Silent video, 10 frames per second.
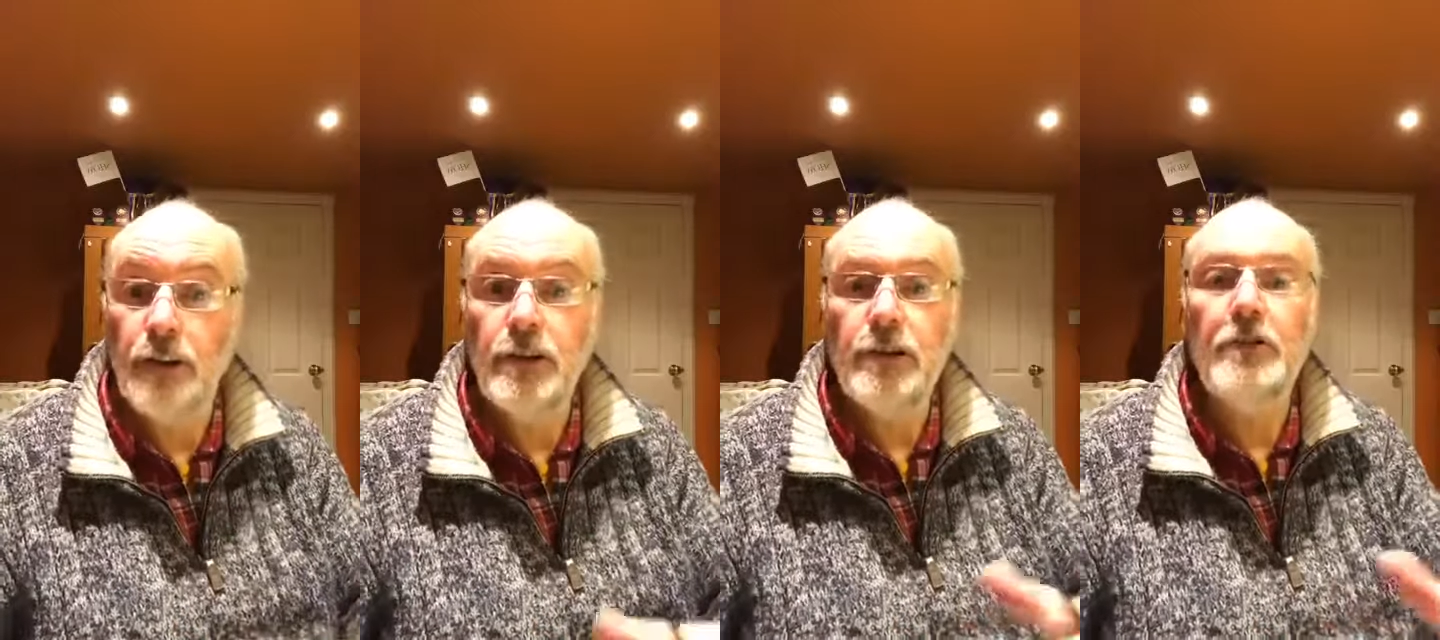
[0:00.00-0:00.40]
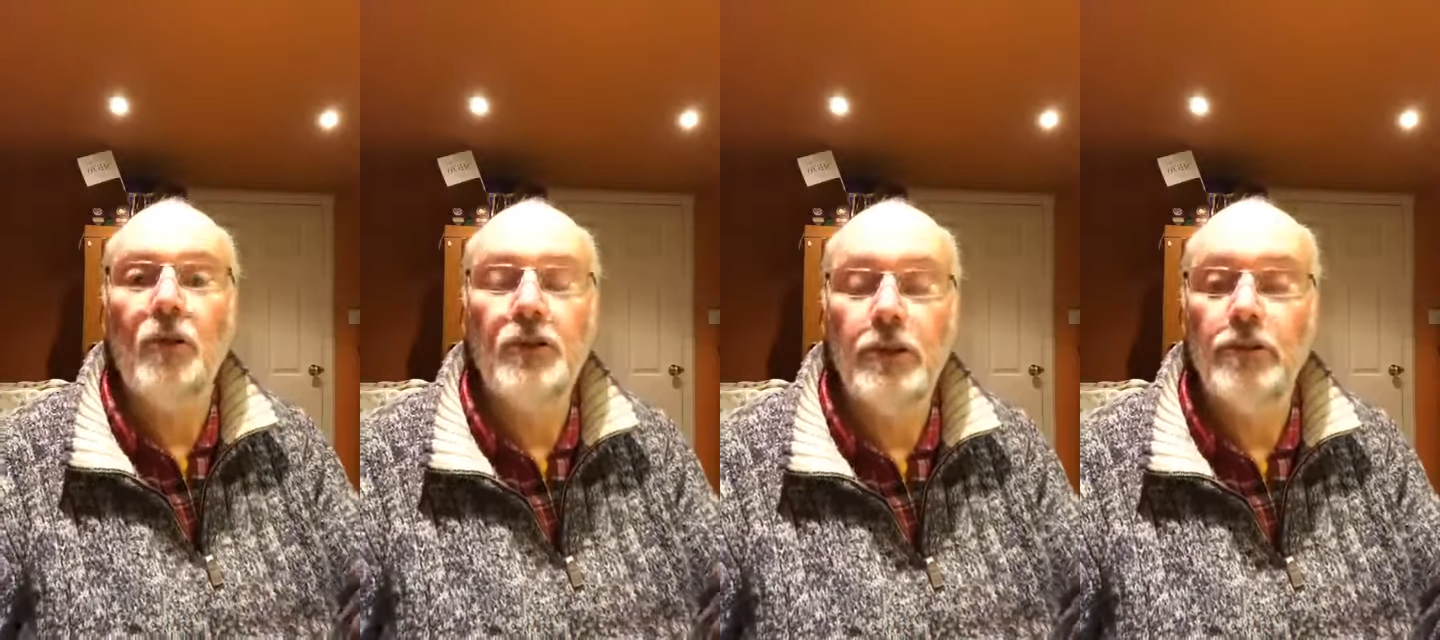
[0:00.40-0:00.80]
And
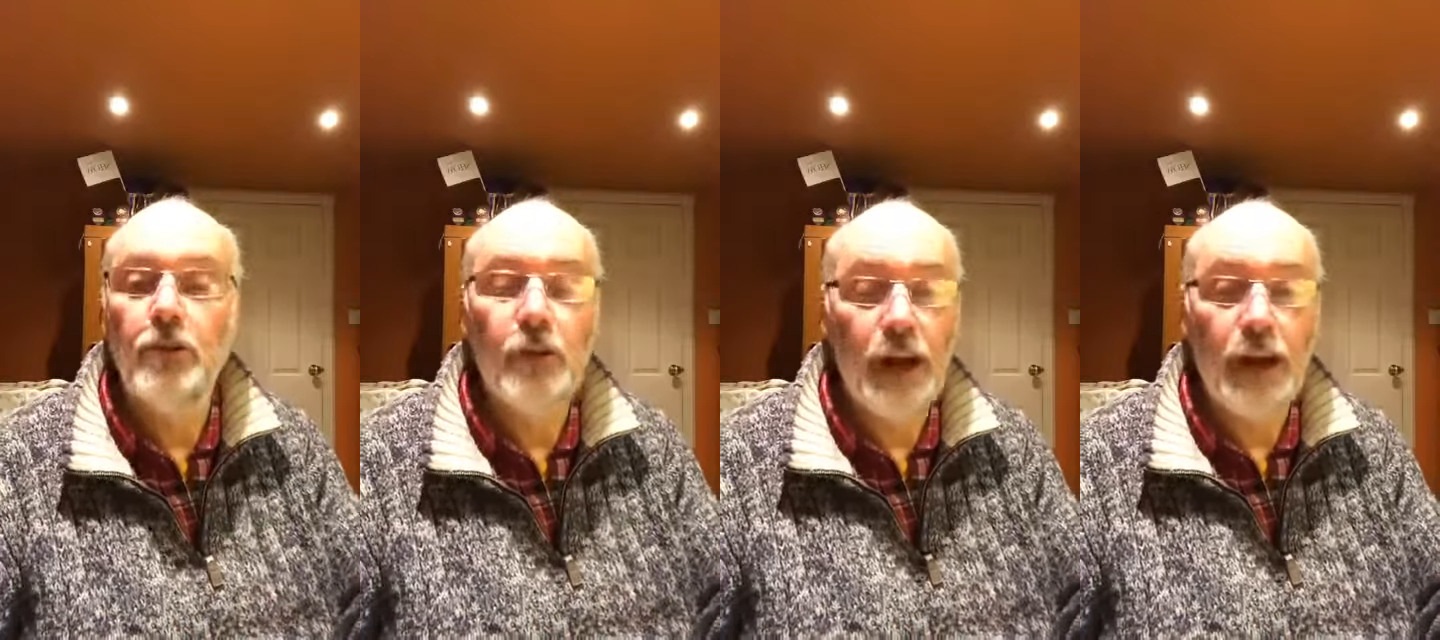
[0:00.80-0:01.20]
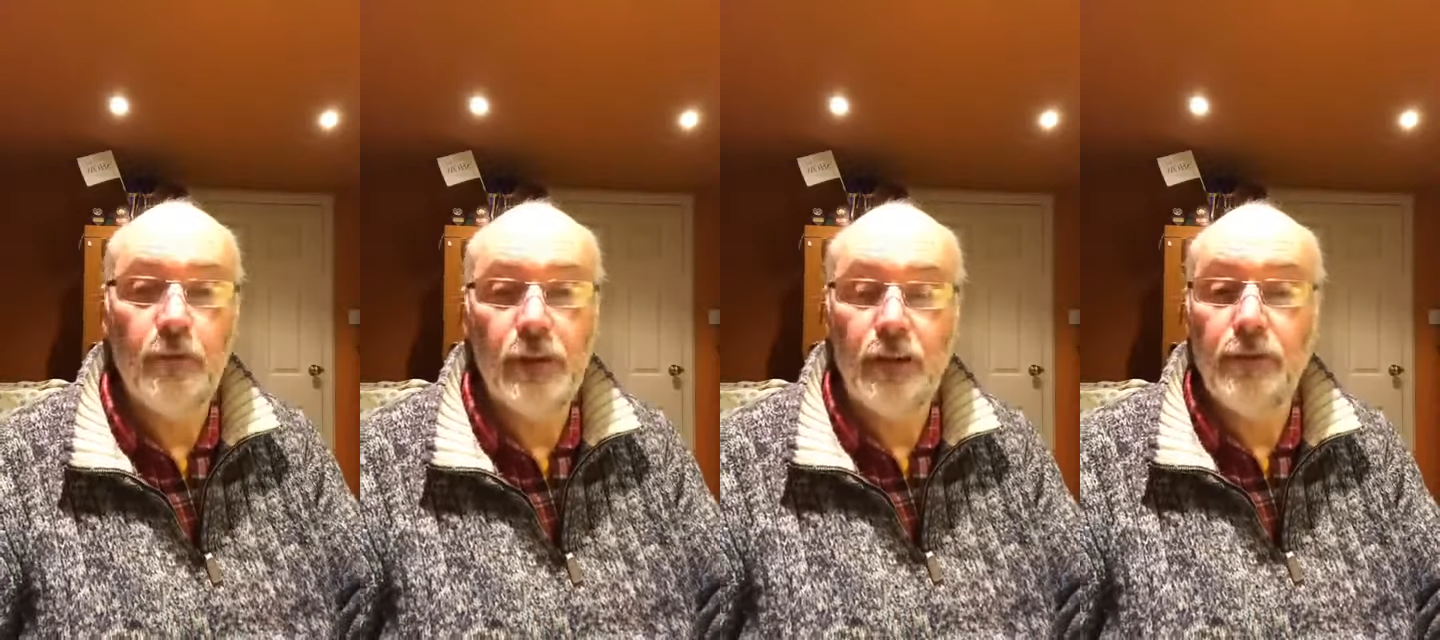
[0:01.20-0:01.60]
you'll do that
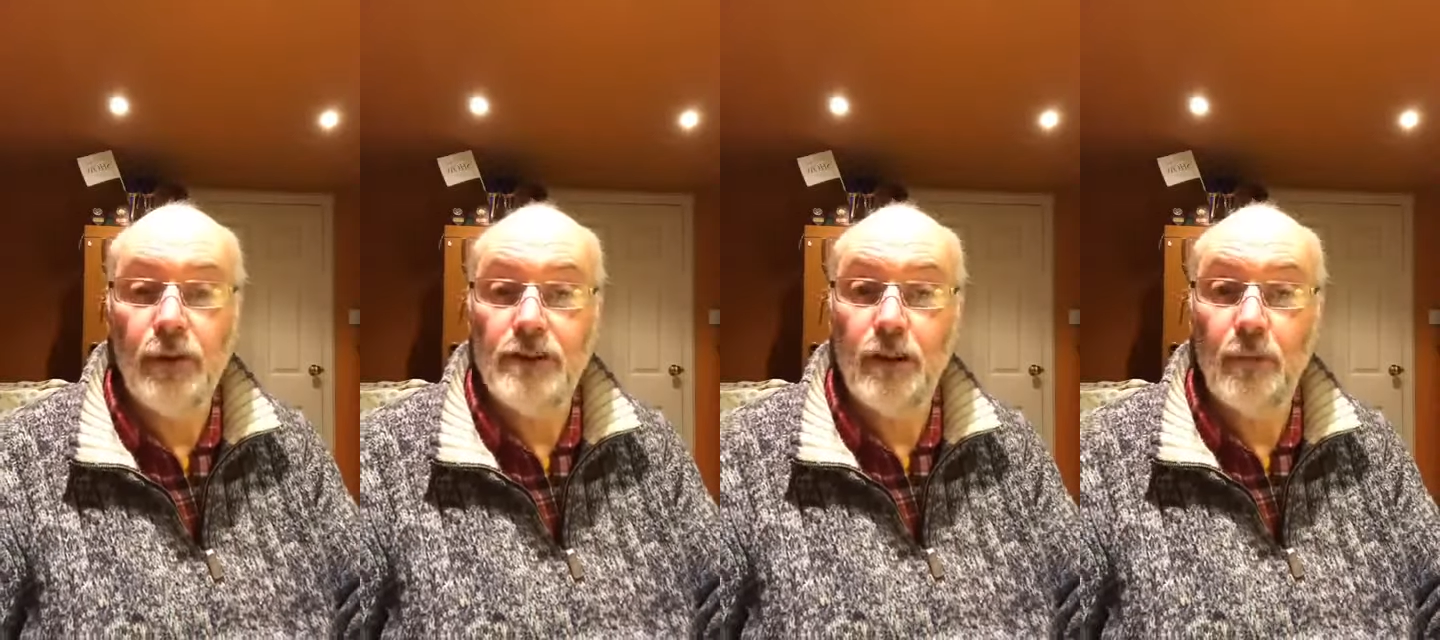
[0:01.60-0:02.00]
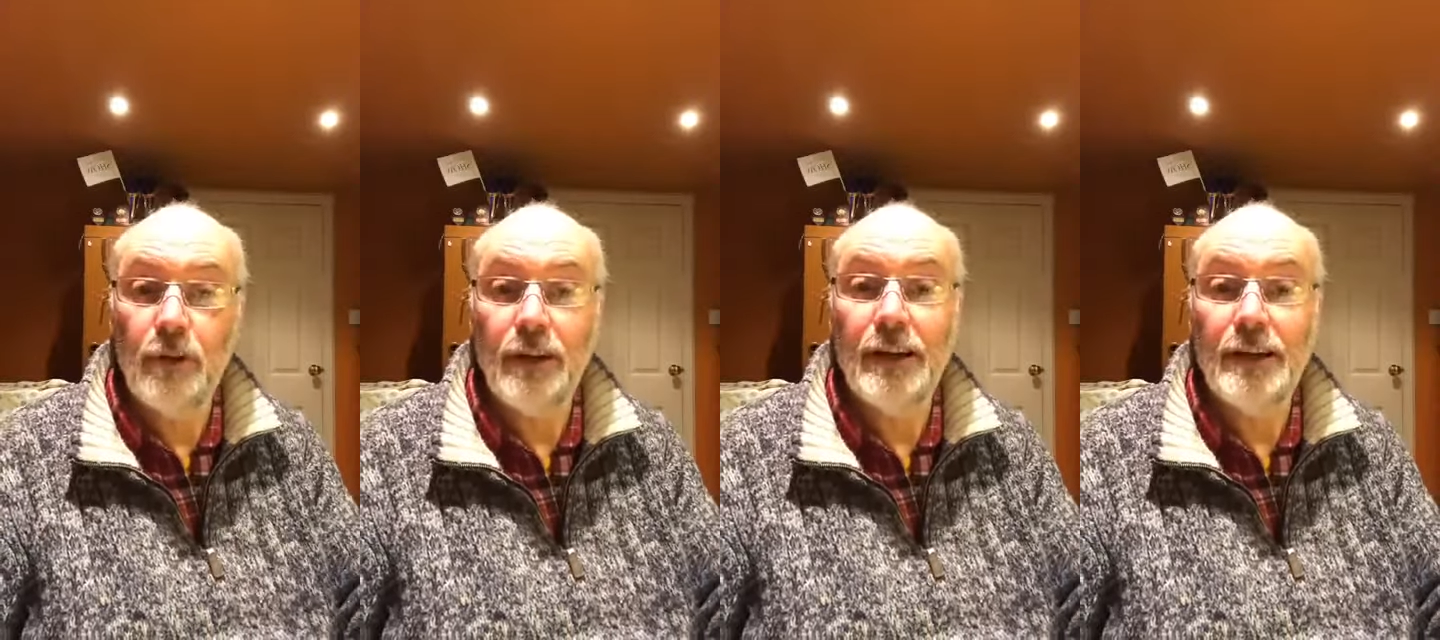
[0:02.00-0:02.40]
within the first couple
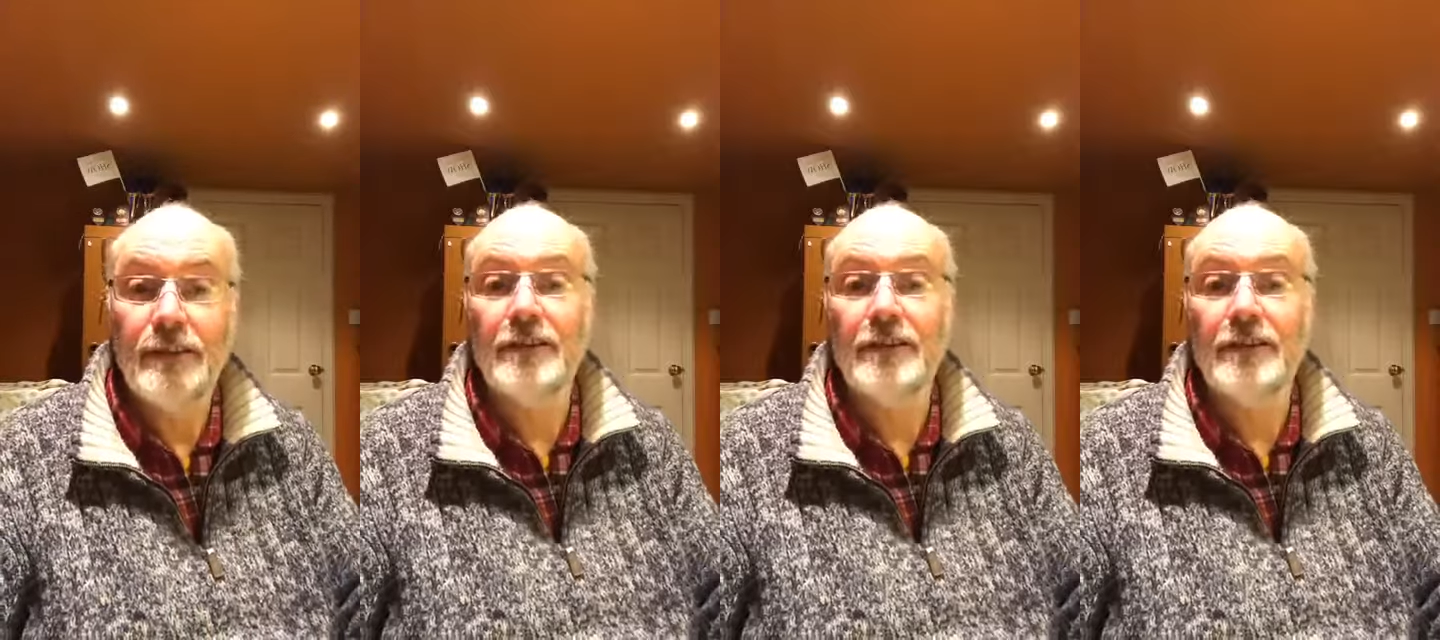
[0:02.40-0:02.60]
of days,